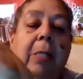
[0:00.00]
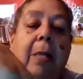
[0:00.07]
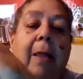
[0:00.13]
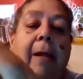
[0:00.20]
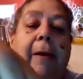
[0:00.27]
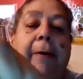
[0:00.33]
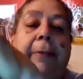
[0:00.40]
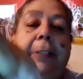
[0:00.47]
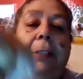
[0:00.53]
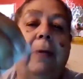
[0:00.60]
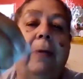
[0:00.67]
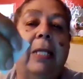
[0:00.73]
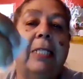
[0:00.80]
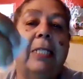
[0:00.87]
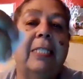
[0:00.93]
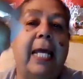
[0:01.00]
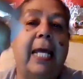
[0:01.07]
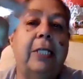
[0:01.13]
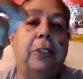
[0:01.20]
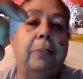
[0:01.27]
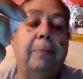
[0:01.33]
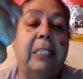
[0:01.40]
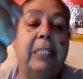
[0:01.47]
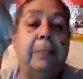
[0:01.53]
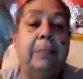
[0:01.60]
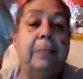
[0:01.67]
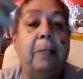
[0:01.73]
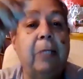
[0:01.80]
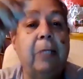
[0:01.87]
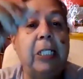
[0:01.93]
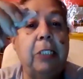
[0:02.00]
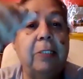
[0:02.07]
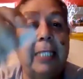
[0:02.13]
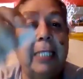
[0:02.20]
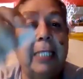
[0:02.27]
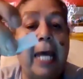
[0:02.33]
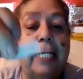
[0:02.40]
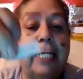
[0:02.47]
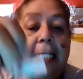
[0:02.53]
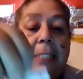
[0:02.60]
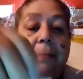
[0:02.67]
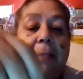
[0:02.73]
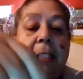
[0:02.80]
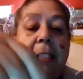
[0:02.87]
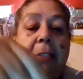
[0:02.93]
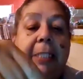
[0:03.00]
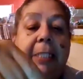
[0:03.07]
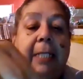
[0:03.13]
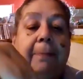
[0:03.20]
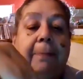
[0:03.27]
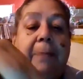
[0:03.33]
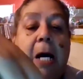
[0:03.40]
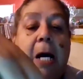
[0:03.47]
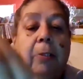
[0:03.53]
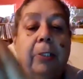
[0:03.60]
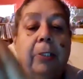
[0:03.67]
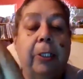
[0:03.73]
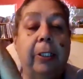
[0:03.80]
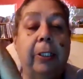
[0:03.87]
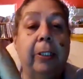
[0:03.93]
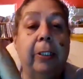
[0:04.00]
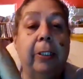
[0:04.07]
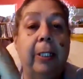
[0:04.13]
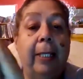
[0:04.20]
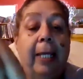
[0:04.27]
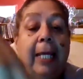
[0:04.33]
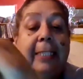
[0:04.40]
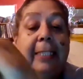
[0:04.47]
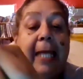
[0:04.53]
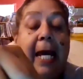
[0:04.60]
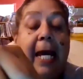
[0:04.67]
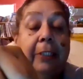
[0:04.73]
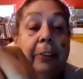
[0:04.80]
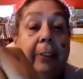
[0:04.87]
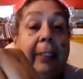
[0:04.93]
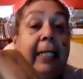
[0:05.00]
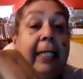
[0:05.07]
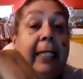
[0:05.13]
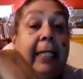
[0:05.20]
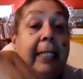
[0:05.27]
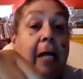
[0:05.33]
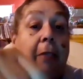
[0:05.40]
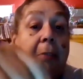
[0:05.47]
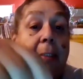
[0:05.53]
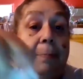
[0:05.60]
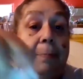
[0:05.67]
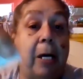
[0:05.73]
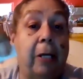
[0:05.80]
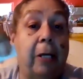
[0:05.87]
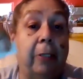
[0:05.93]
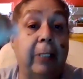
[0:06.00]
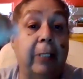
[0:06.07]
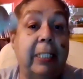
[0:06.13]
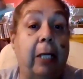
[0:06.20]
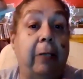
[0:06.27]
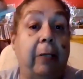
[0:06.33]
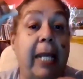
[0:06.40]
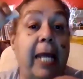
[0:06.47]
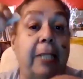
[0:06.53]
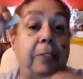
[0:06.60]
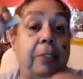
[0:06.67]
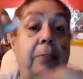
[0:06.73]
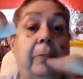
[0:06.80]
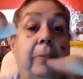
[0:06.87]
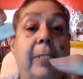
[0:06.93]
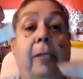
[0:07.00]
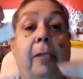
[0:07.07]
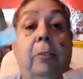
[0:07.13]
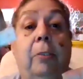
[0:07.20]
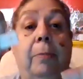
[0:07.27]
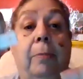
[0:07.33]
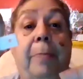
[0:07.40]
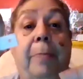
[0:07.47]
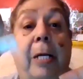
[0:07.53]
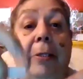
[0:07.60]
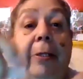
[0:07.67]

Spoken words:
Don't want to sand it too much. But when you sand this, when you see the powder, it's actually talcum powder. It's our natural talcum powder.